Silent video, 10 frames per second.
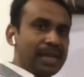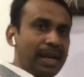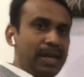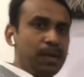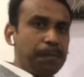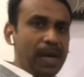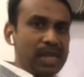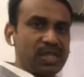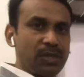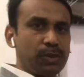current
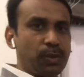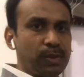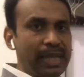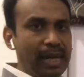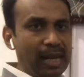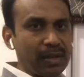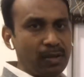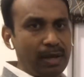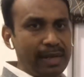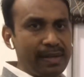passed through the
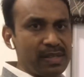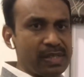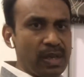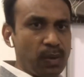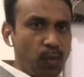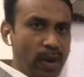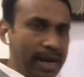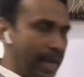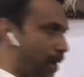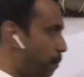electrolyte is 1
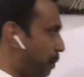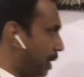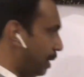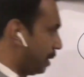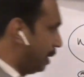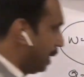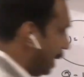ampere